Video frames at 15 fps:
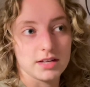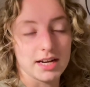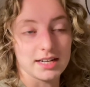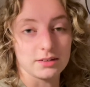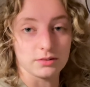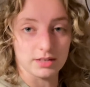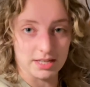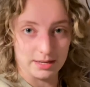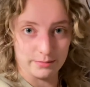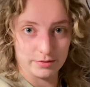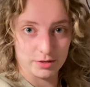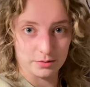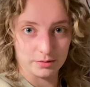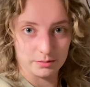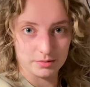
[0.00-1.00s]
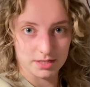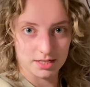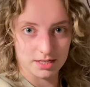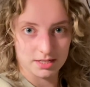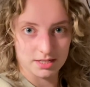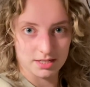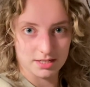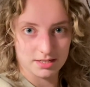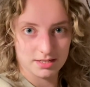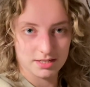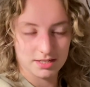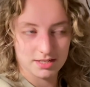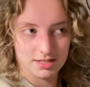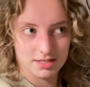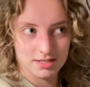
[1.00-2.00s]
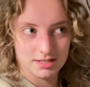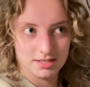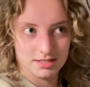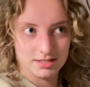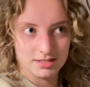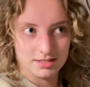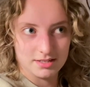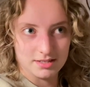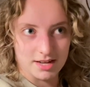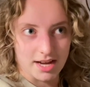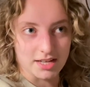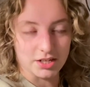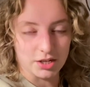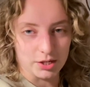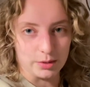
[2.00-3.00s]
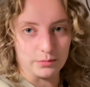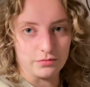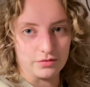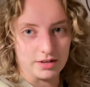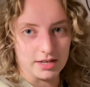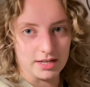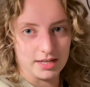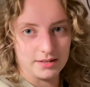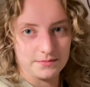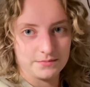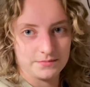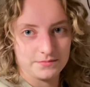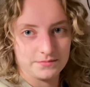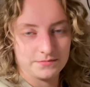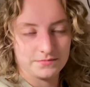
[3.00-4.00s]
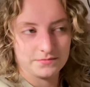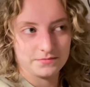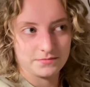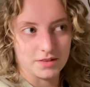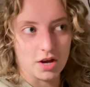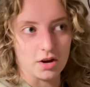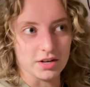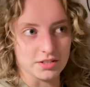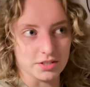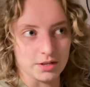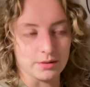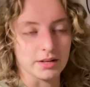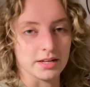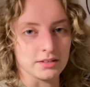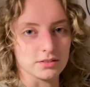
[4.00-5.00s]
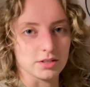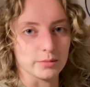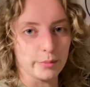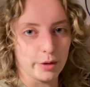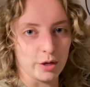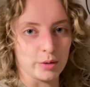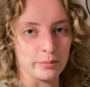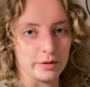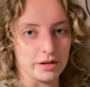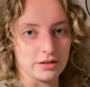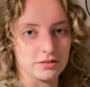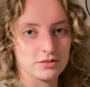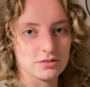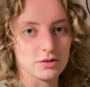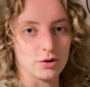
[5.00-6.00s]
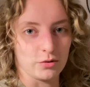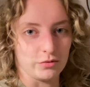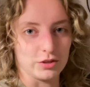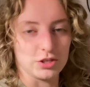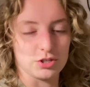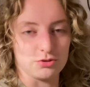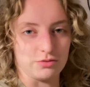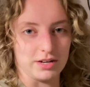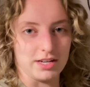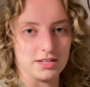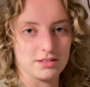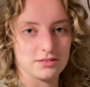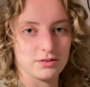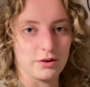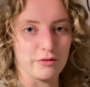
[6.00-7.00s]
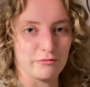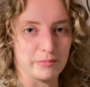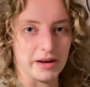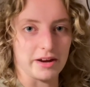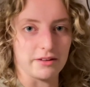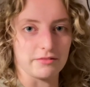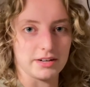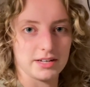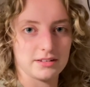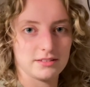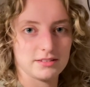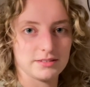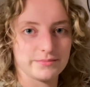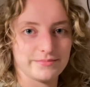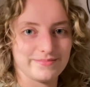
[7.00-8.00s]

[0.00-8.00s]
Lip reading: and I'll keep you updated. And hopefully I don't end up homeless on the streets of Paris.